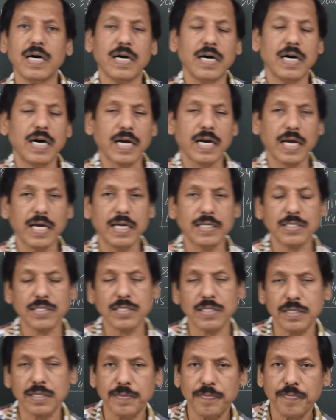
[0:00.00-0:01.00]

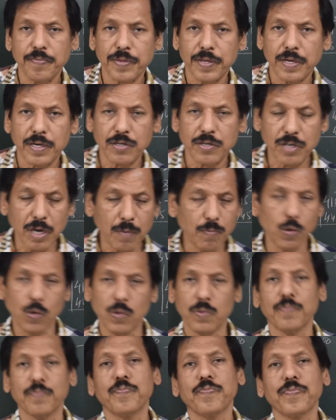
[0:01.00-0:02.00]
against
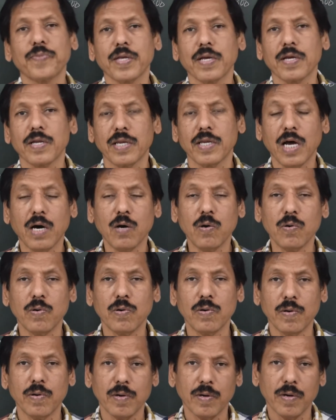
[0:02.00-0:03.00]
Dromore. Now,
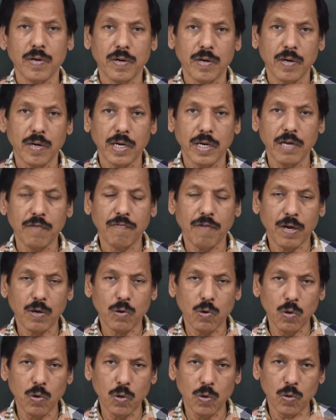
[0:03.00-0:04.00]
if I
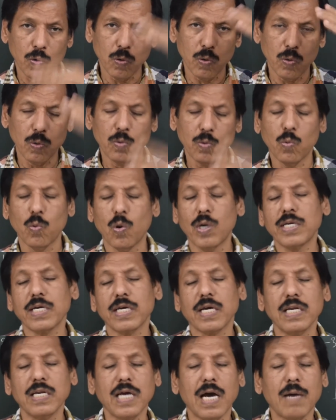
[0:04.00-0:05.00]
go
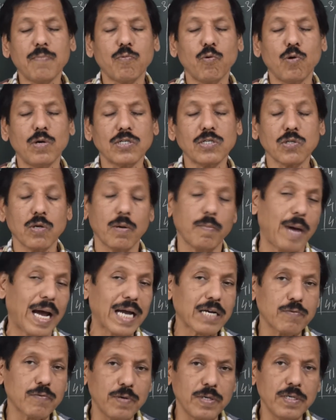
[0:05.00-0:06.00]
vertically upwards or
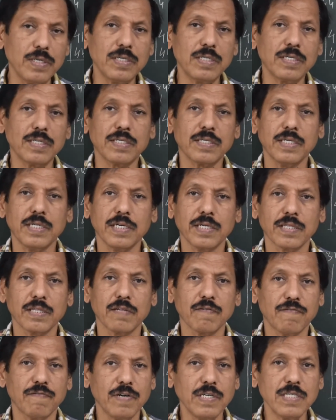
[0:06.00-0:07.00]
backwards,
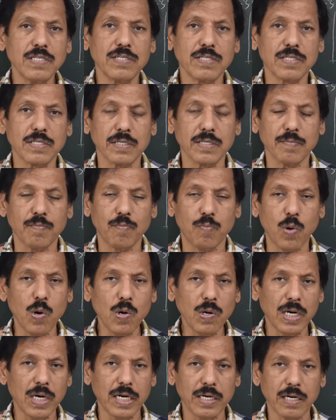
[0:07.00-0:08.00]
the first
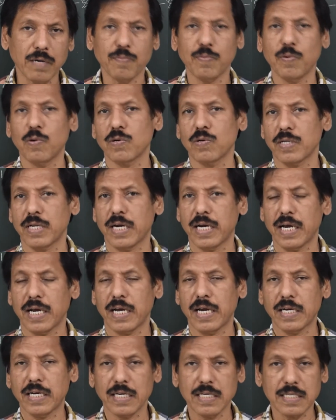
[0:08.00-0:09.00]
bold letter port that I
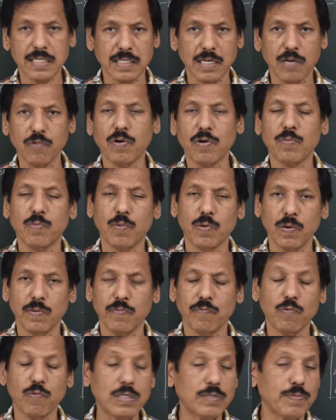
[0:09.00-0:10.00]
get is Liverpool,
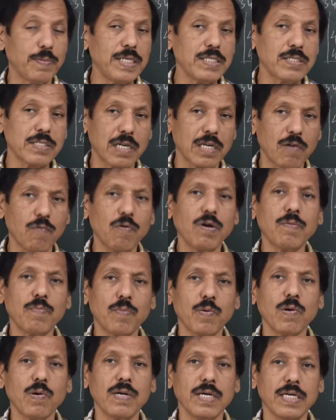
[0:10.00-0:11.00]
which means
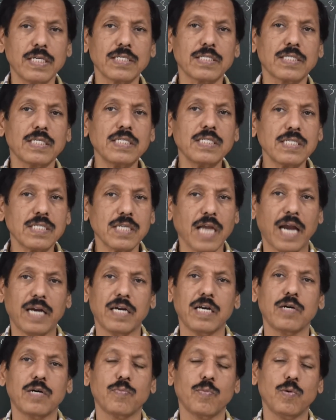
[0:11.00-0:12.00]
Liverpool is the
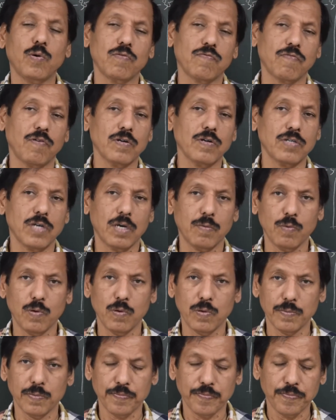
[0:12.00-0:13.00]
standard port for Dromore,